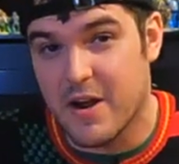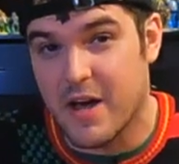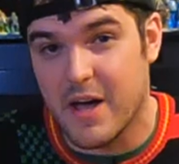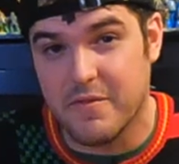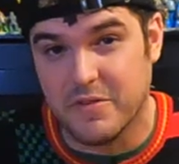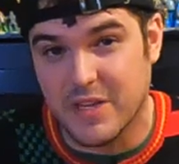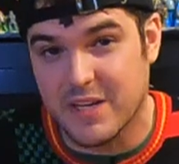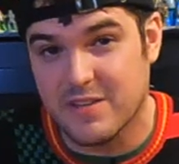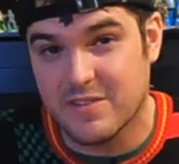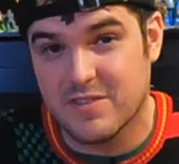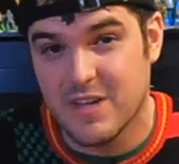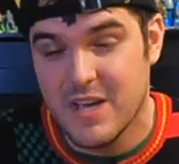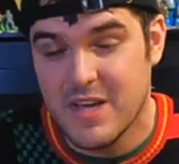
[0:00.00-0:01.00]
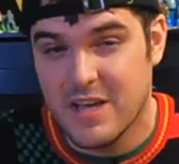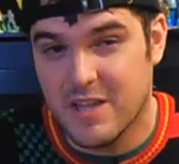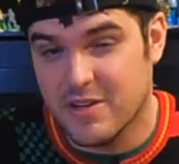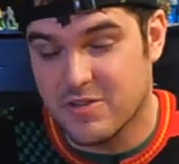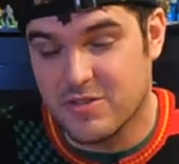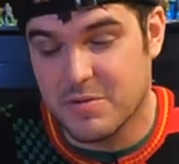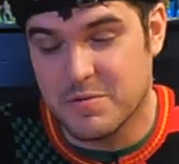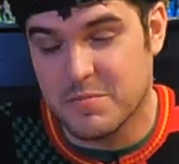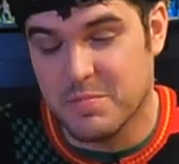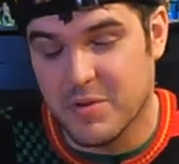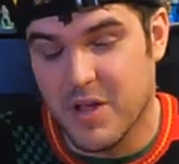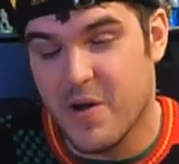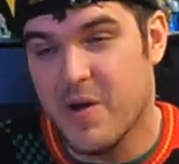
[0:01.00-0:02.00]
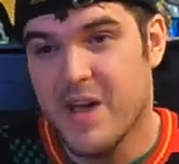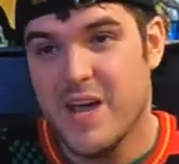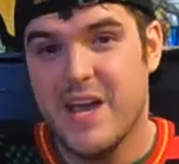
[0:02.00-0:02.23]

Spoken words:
I'll have links in the description below.